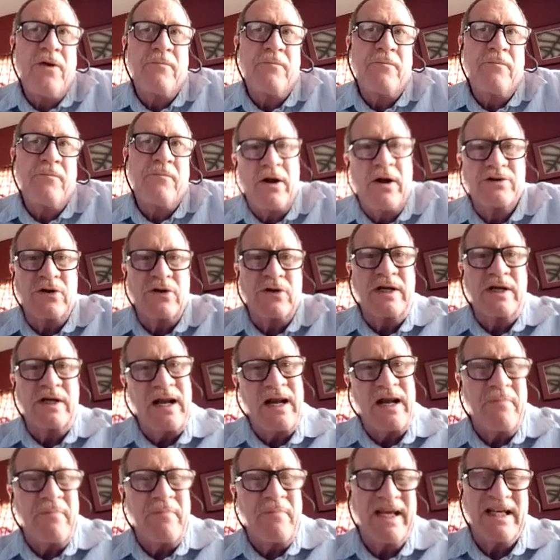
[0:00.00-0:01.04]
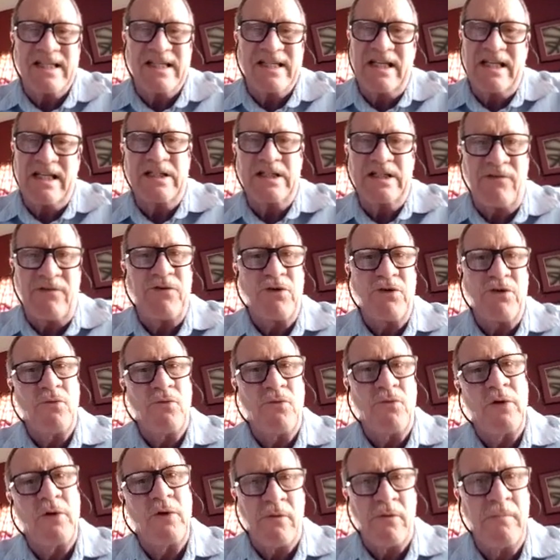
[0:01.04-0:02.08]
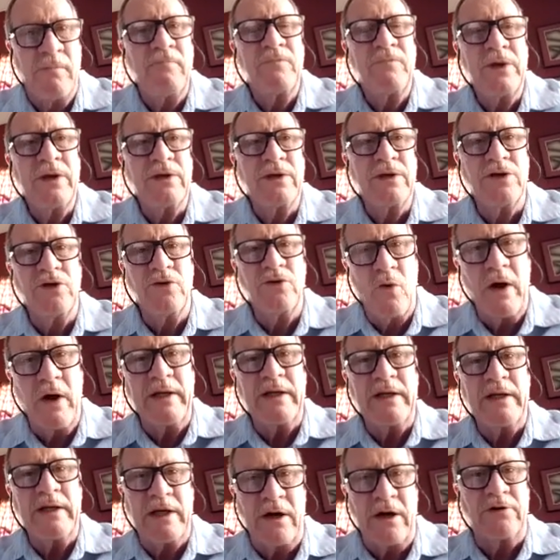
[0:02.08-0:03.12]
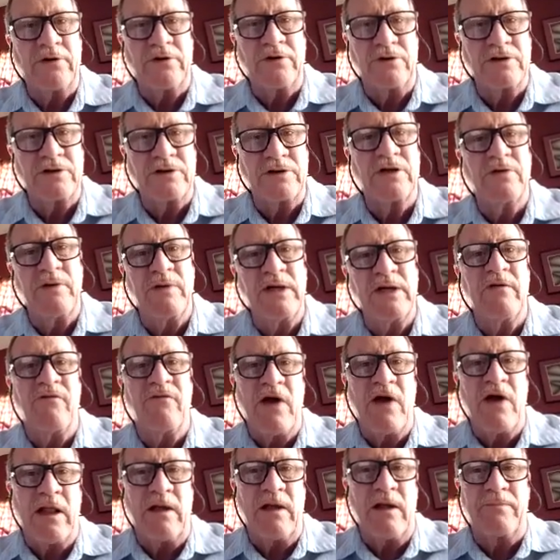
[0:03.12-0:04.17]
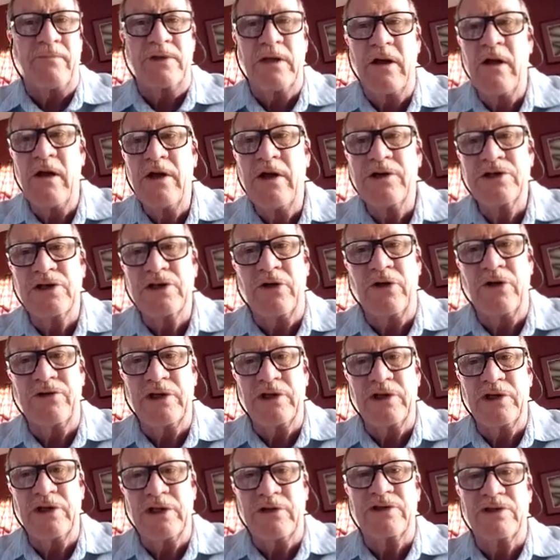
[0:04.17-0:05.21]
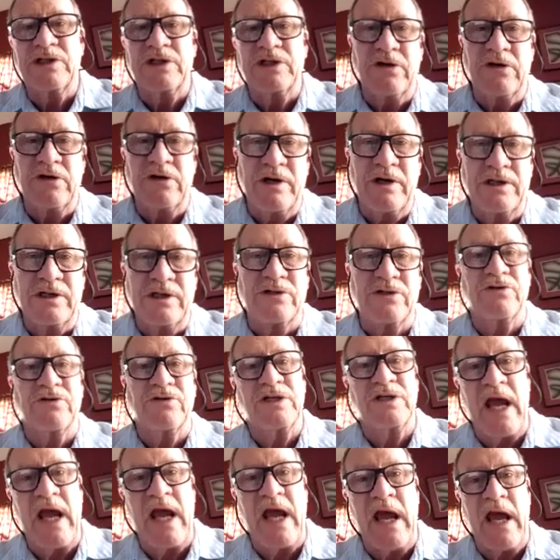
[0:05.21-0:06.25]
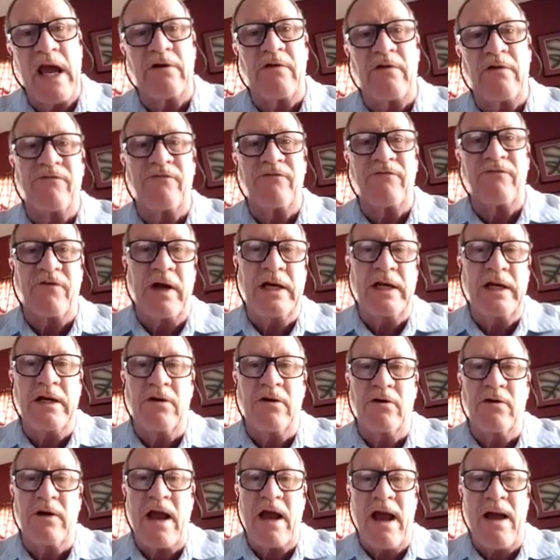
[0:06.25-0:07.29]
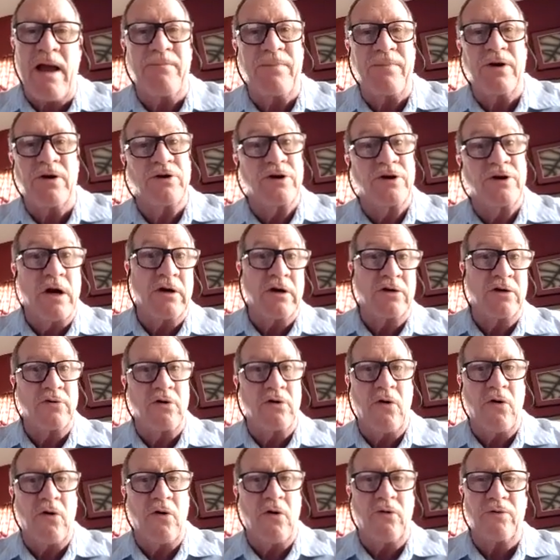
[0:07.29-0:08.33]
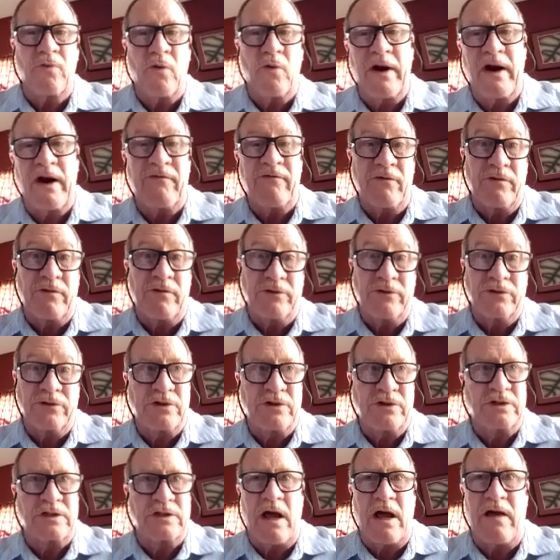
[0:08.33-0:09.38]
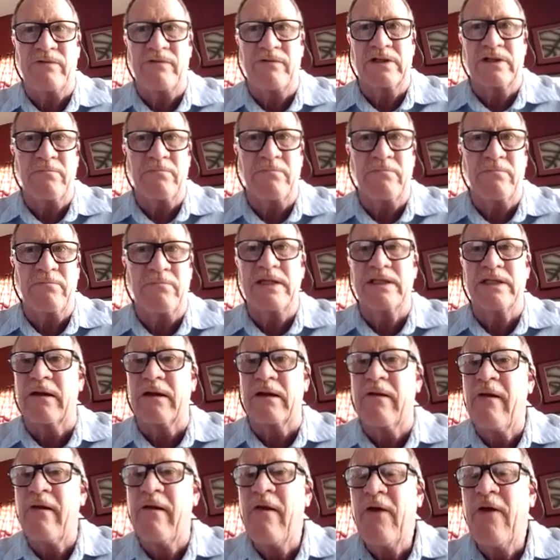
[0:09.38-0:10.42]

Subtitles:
but also to kind of make sense, if you will. You want characters to be developed so that they're serious or sad or funny or happy or young or old or whatever. Those are just obviously basic.